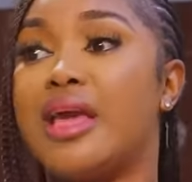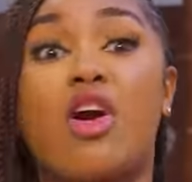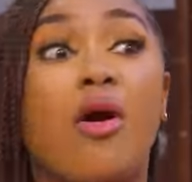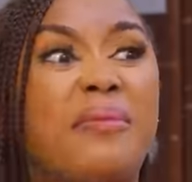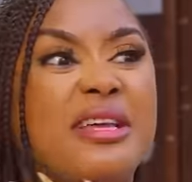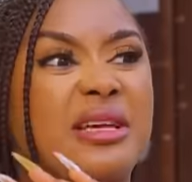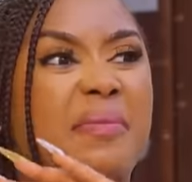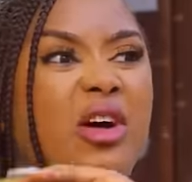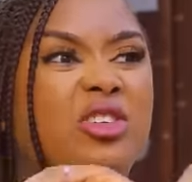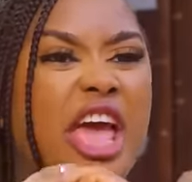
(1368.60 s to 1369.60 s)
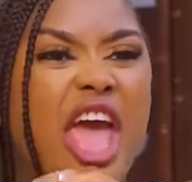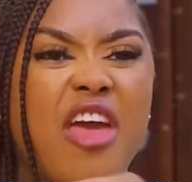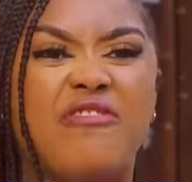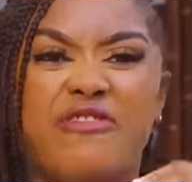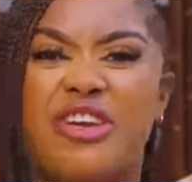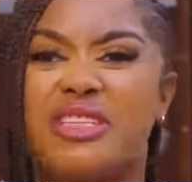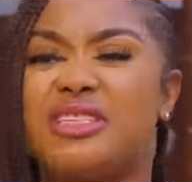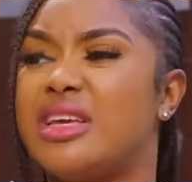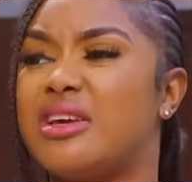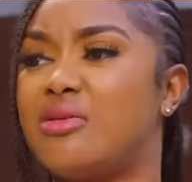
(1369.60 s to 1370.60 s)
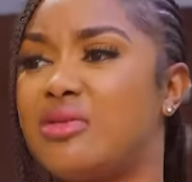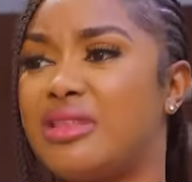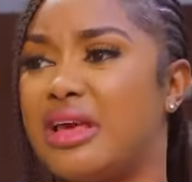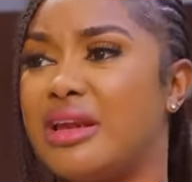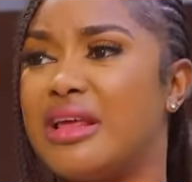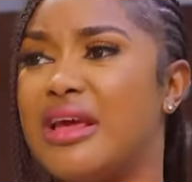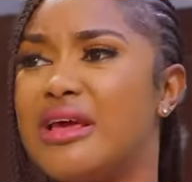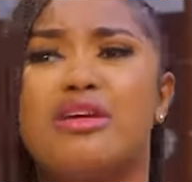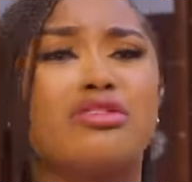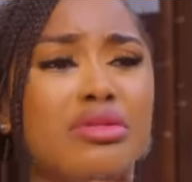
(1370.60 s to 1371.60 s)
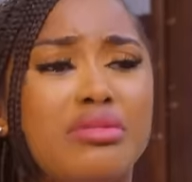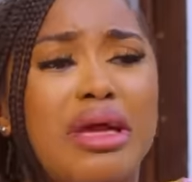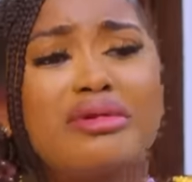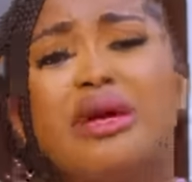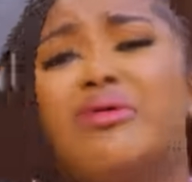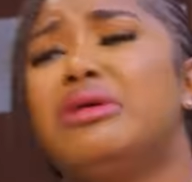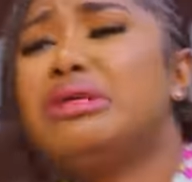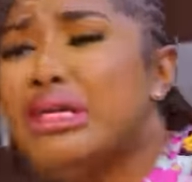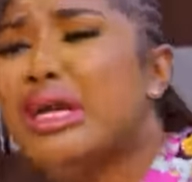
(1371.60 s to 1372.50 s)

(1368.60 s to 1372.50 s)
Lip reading: He complains about every single thing. Sometimes I wonder,